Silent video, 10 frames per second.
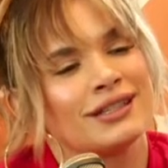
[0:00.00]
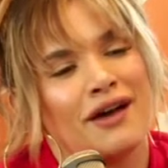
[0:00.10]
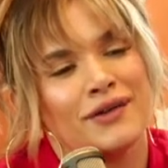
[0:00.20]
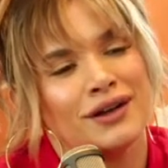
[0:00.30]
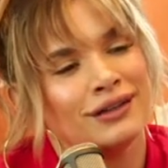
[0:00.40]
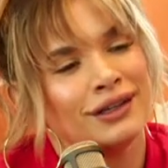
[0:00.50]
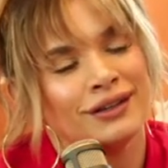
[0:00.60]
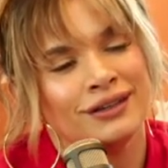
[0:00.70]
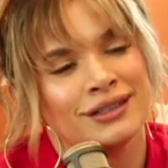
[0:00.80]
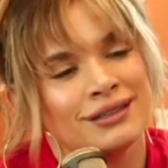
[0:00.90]
coming on
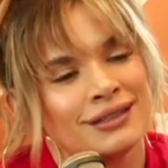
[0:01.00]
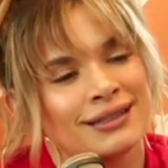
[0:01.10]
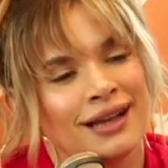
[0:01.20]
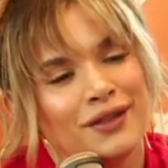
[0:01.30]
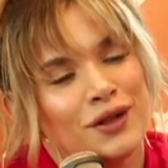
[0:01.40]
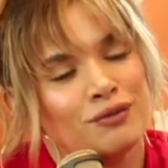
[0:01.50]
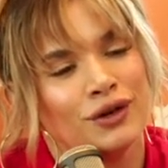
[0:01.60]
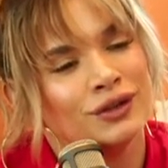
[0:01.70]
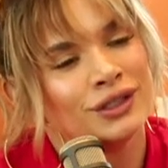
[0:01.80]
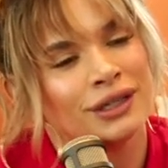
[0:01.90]
Hooche and just cutting the
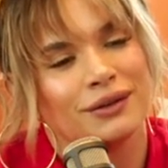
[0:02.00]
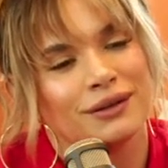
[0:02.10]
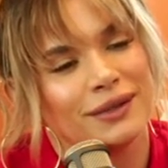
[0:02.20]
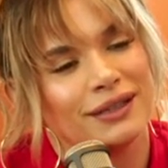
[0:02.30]
bullshit with me,